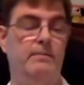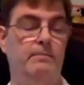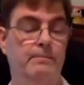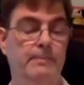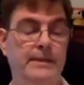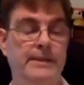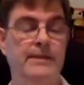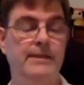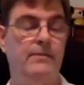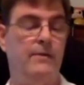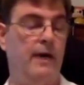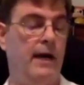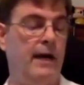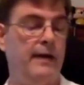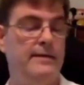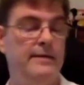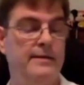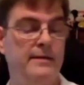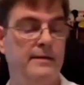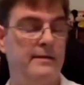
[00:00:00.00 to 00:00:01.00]
Busy
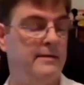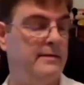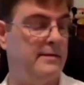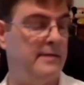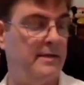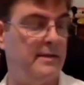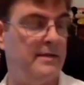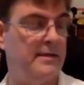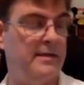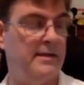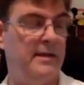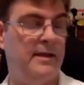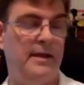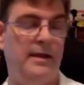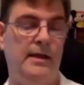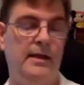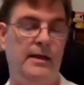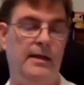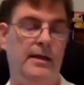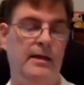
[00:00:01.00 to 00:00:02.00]
rides,
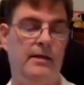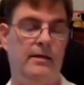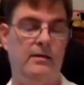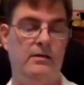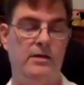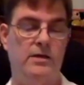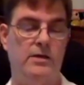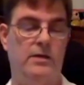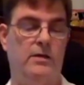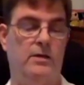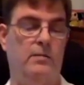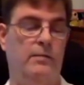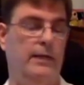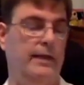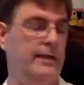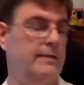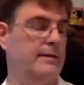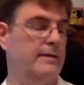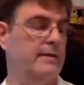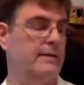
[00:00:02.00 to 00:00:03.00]
60 or so
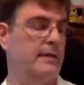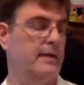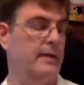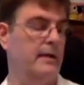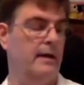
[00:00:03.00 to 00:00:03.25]
minutes.